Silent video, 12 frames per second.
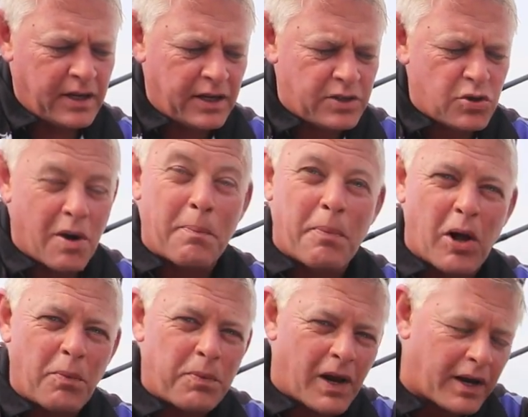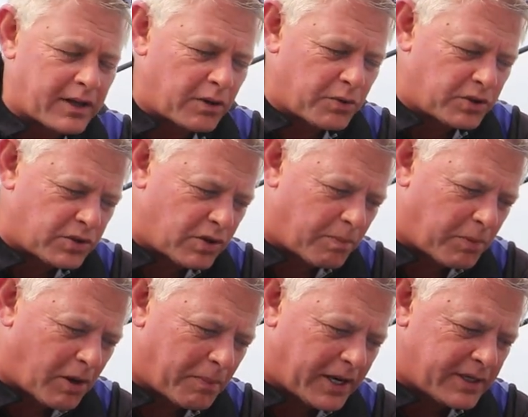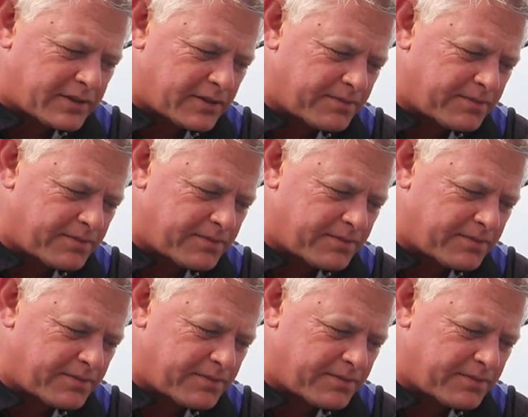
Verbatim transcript: into a pulp like you would do a bait,